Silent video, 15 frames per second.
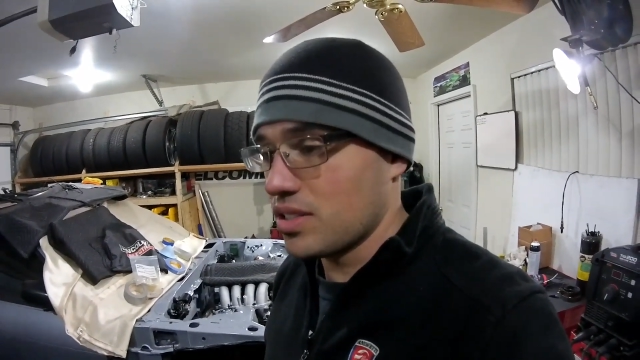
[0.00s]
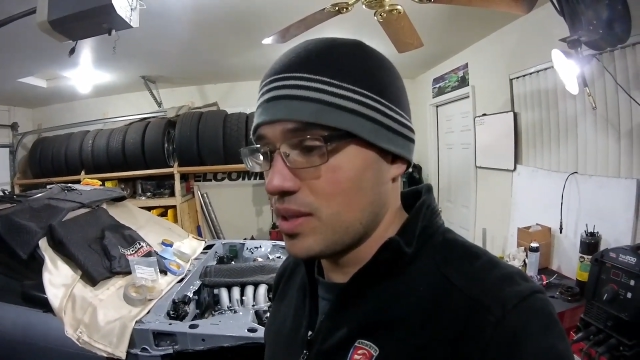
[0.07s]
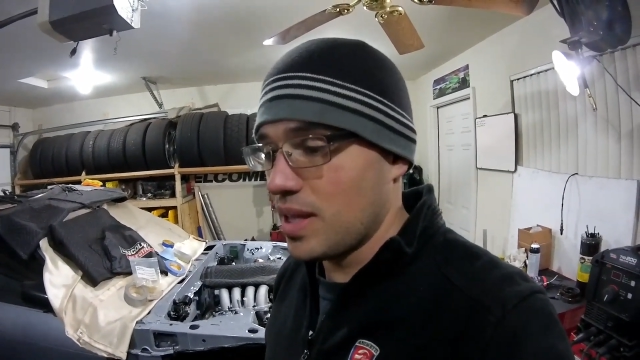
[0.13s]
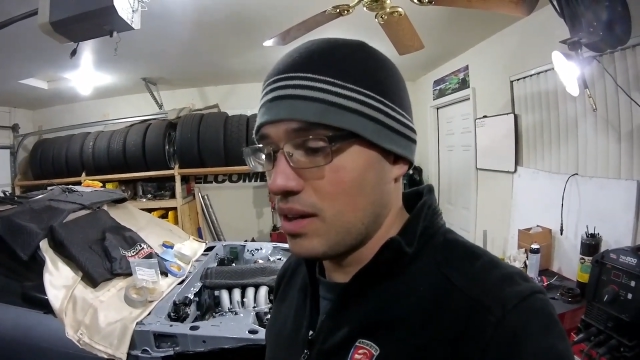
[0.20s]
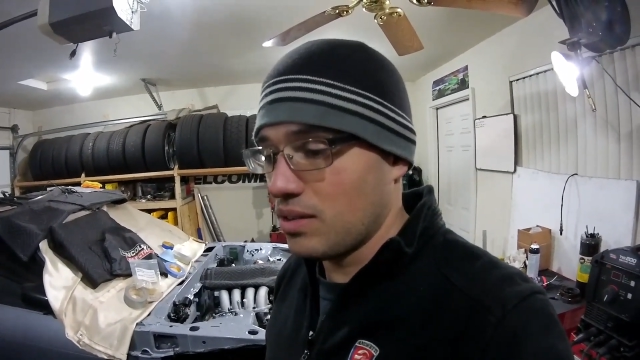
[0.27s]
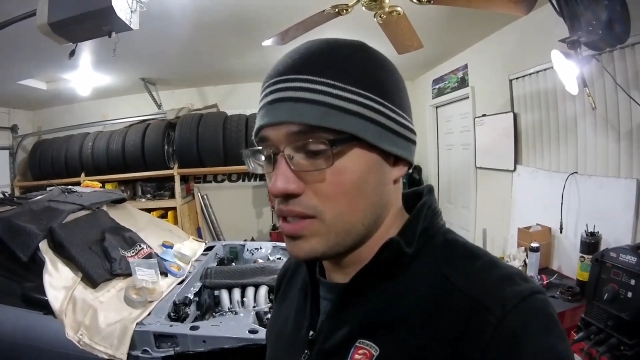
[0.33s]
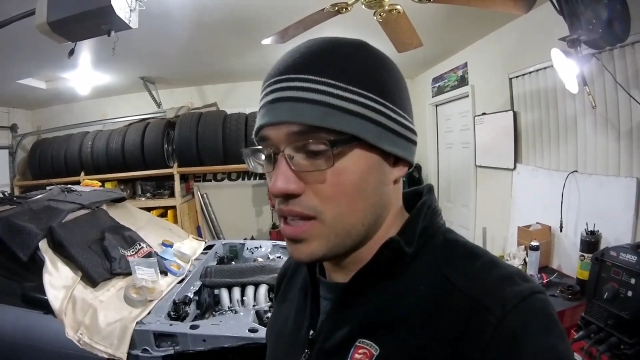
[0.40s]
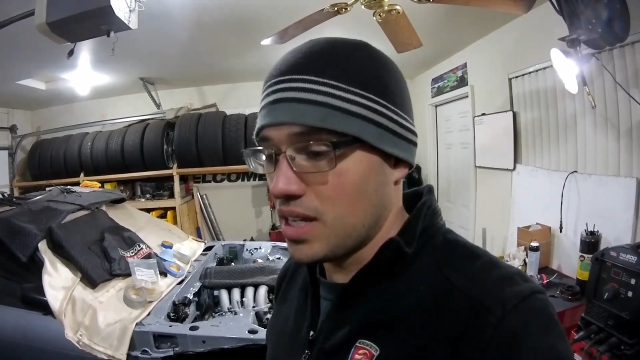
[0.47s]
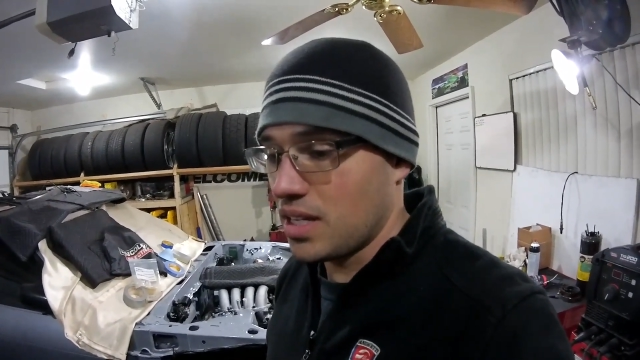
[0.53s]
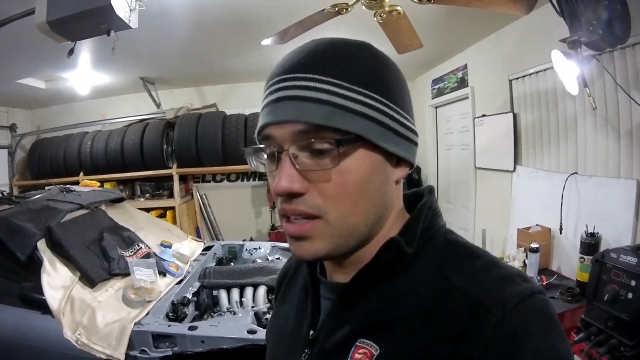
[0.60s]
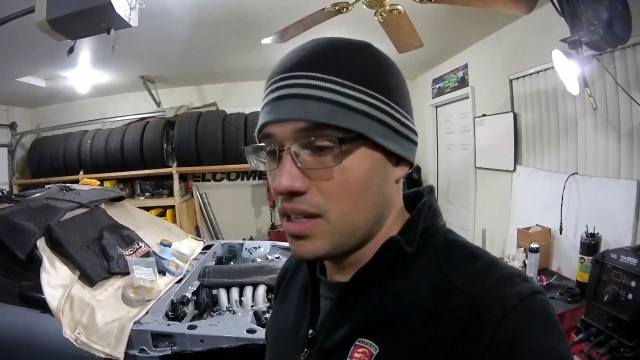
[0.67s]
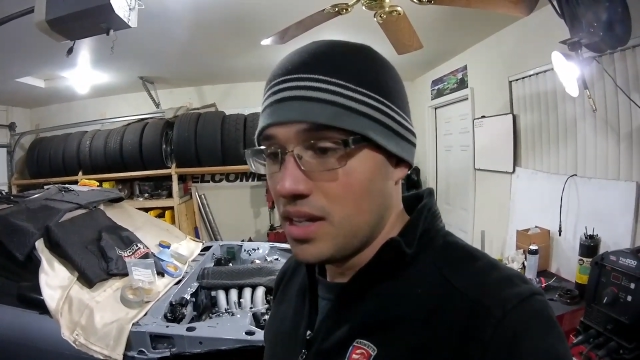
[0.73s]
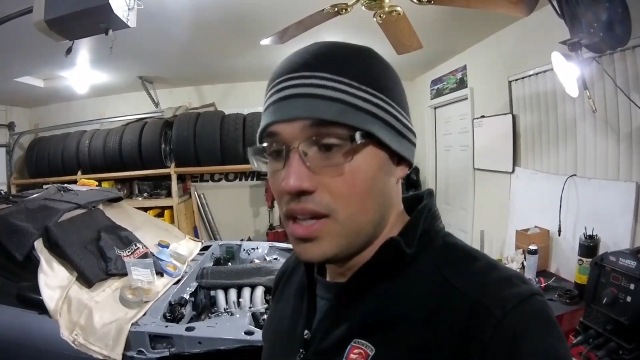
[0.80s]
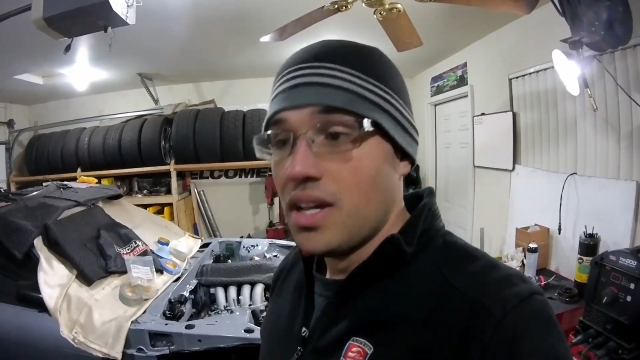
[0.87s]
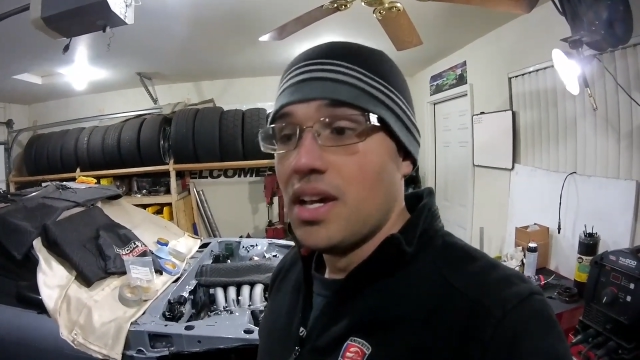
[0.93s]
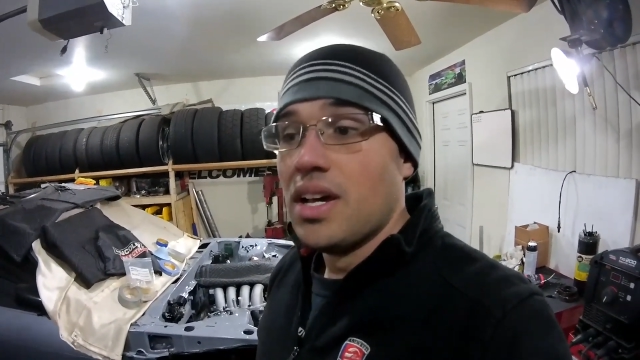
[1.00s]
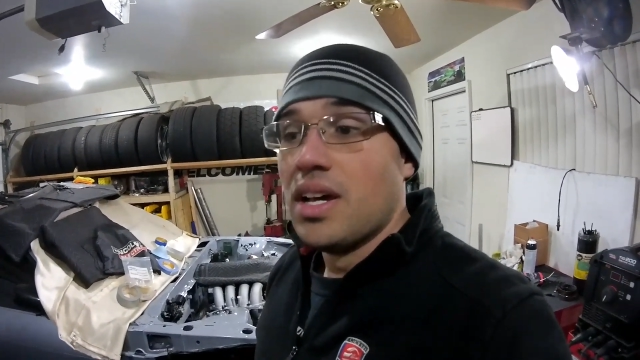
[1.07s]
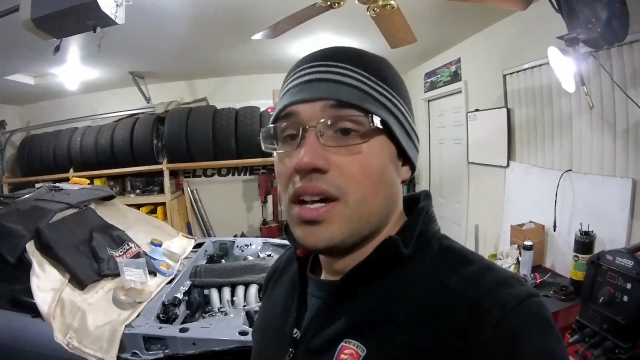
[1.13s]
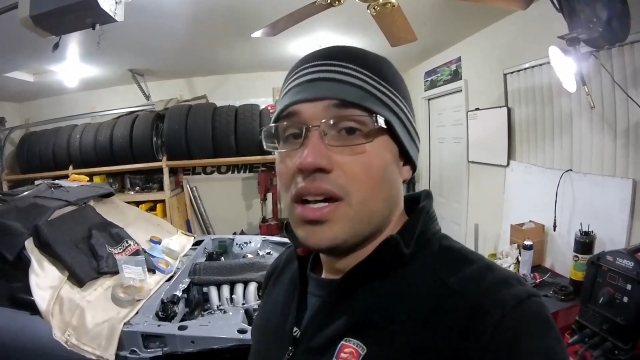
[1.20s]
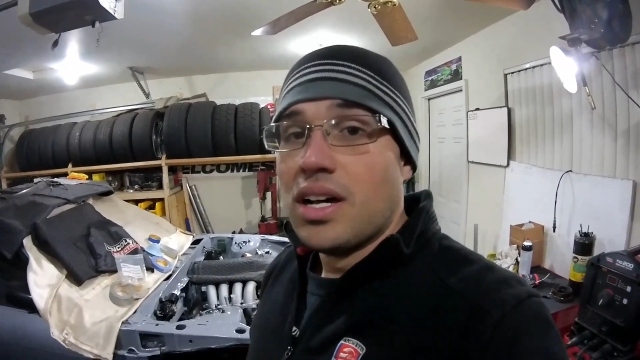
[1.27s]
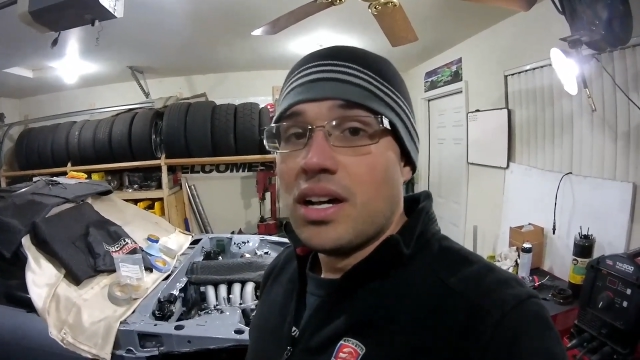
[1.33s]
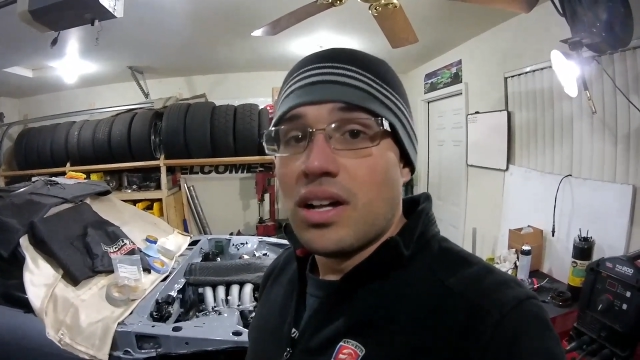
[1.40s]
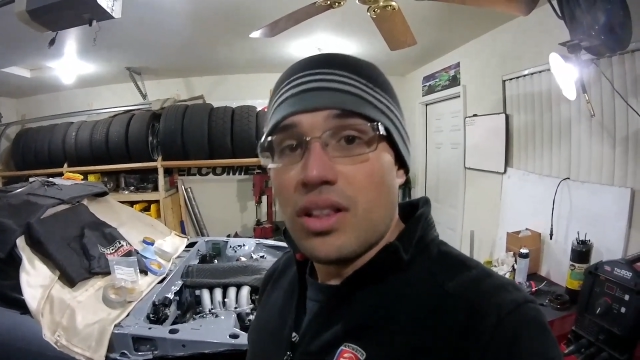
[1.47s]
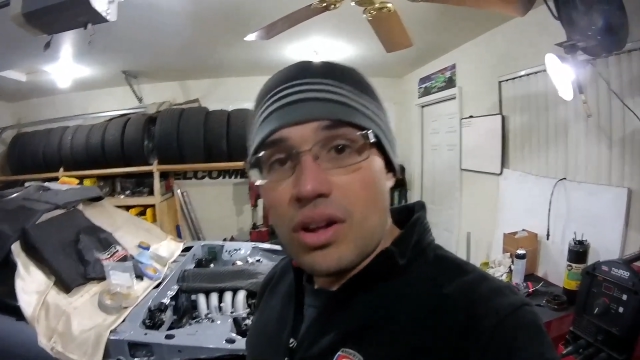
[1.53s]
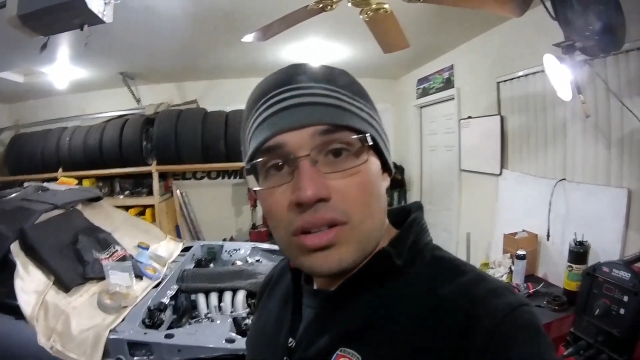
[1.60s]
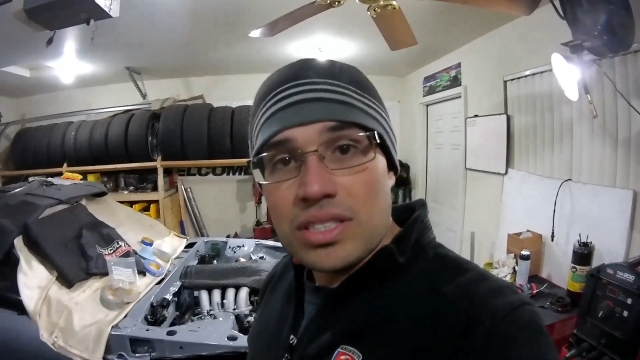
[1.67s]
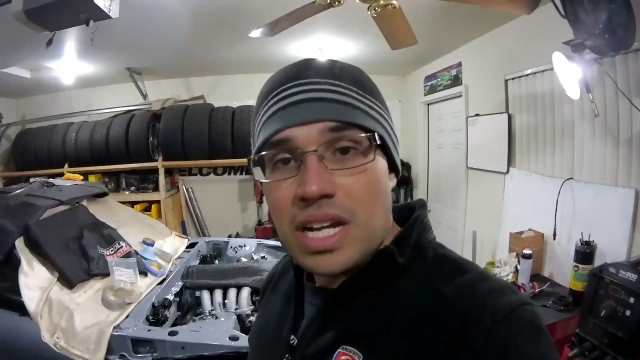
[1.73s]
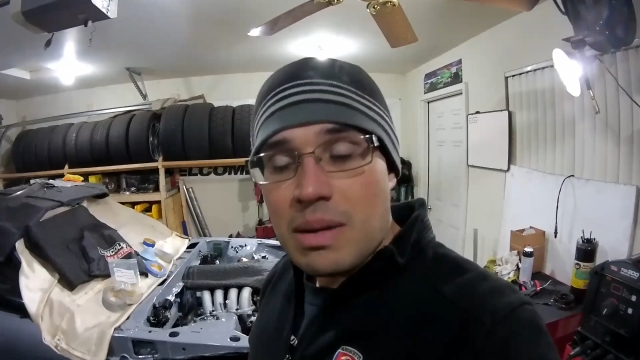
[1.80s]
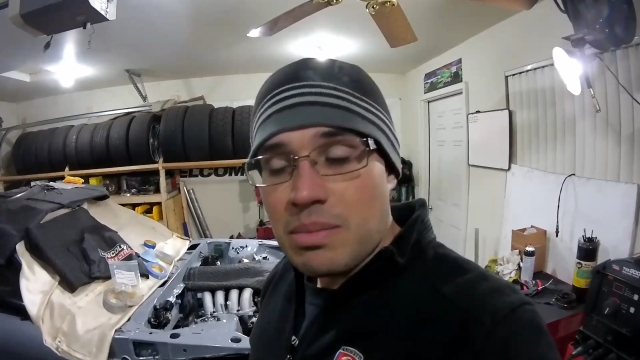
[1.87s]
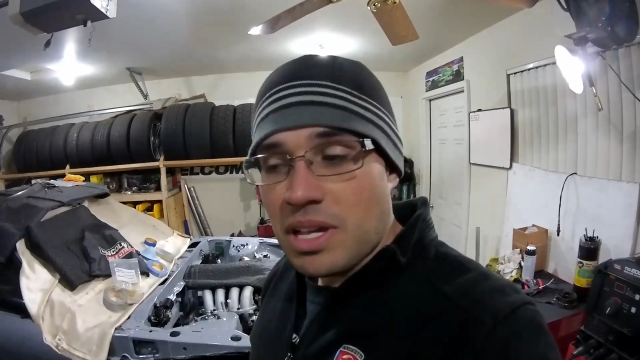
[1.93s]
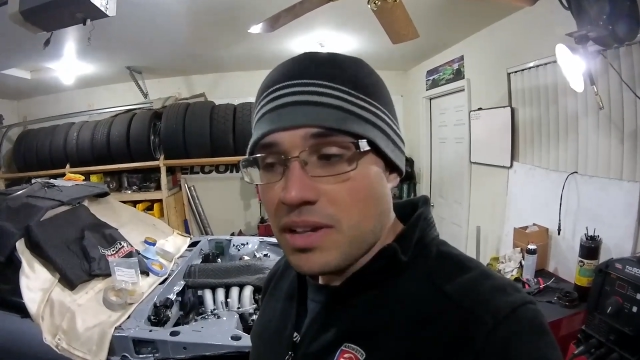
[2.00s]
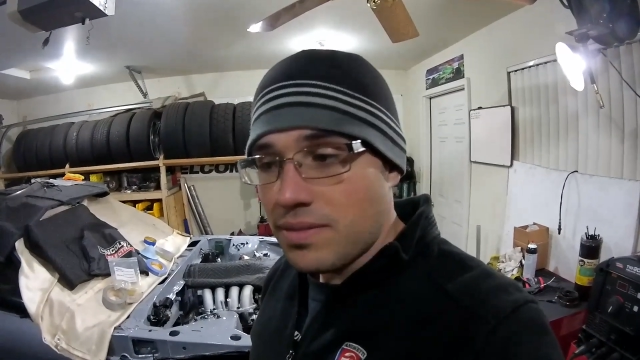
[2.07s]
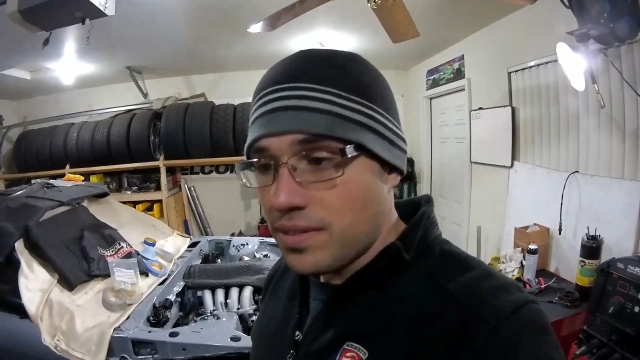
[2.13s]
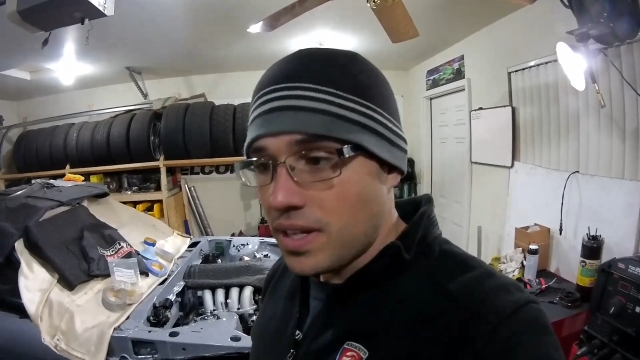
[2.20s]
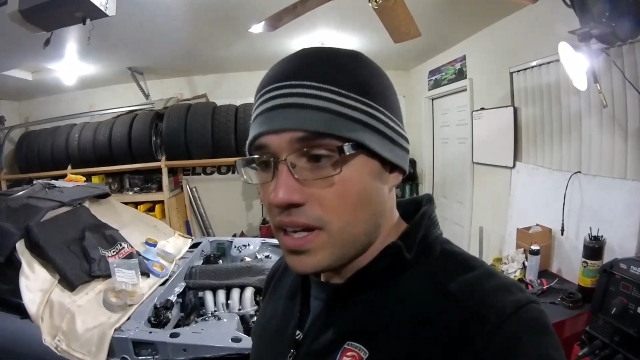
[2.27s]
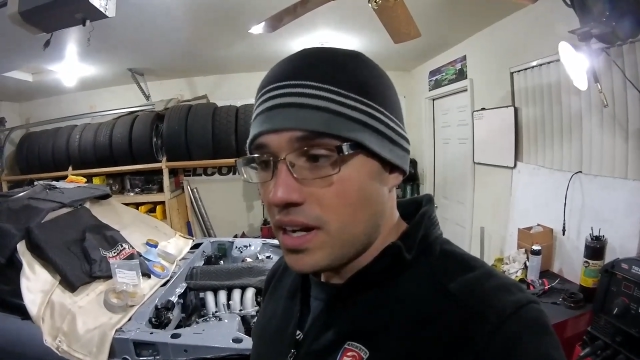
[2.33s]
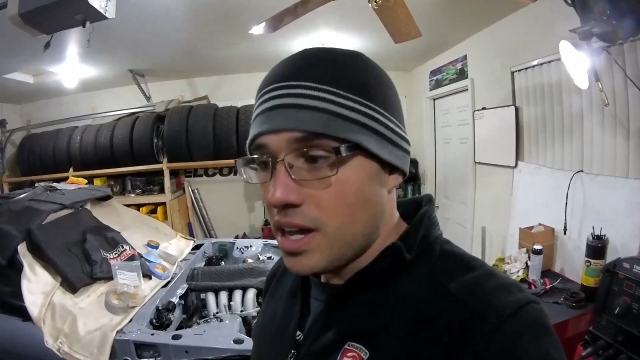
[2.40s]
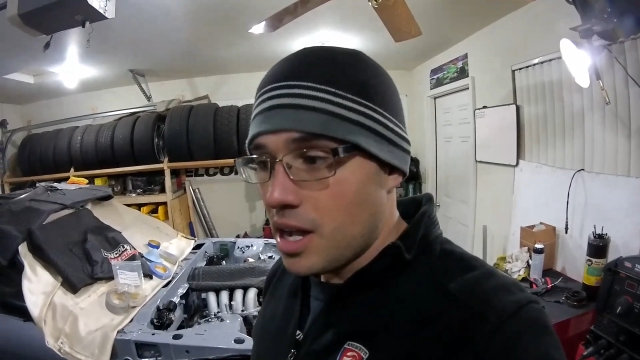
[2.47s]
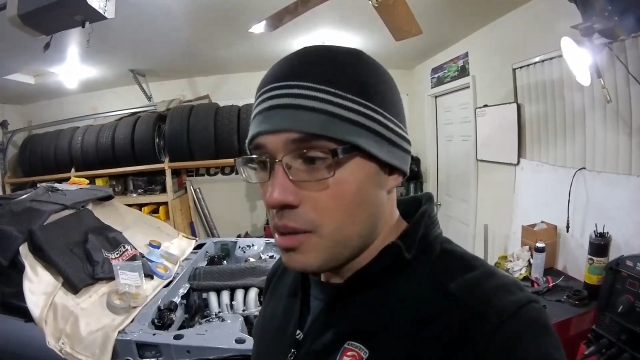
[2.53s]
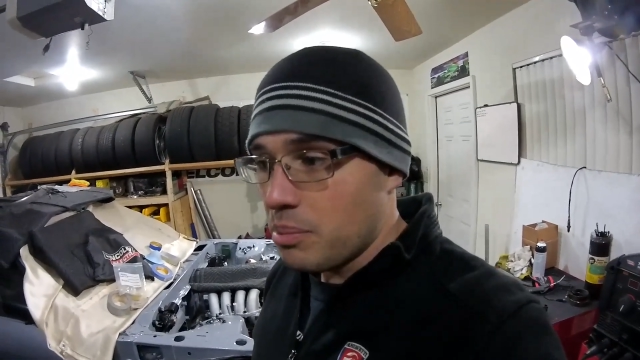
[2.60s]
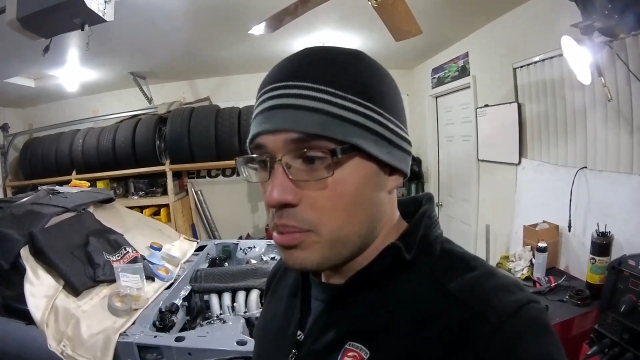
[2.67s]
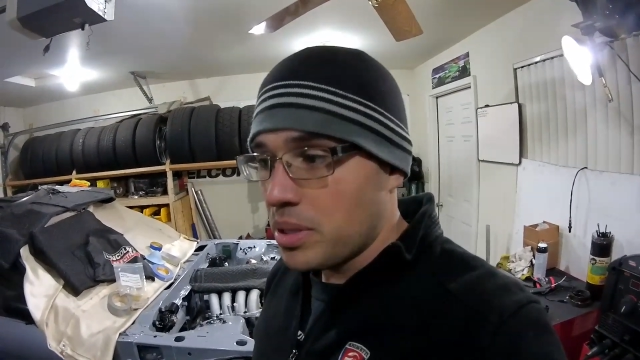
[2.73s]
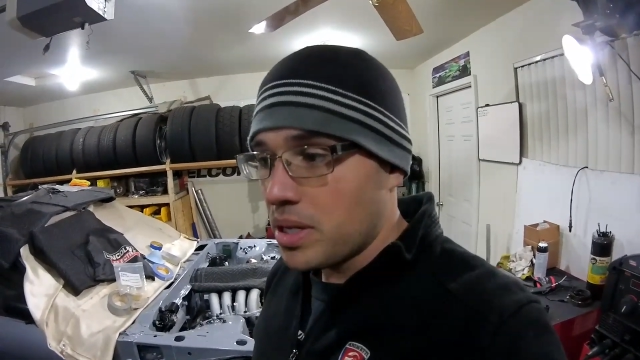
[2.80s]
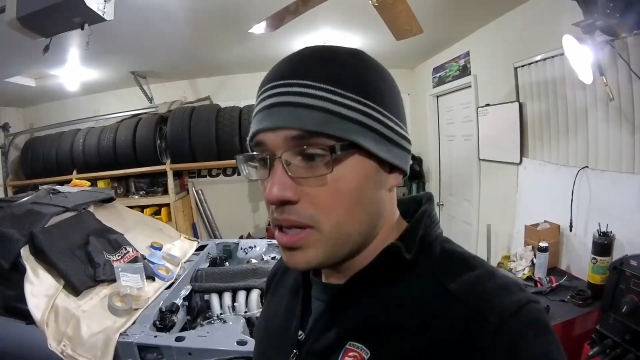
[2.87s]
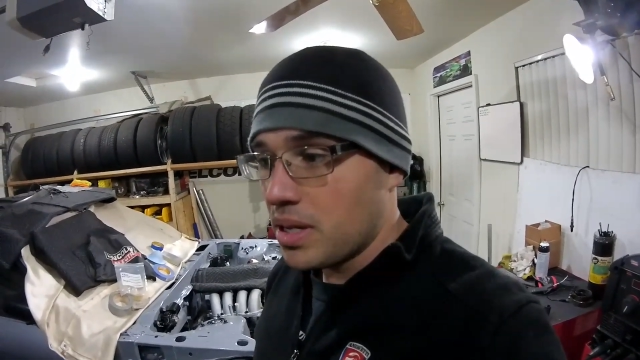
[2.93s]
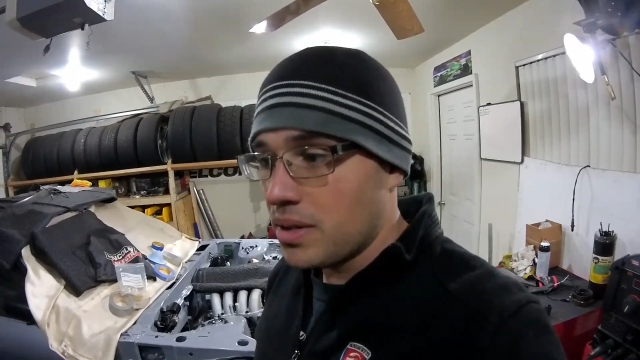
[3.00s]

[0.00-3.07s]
So that'll take a long time to get fitted up,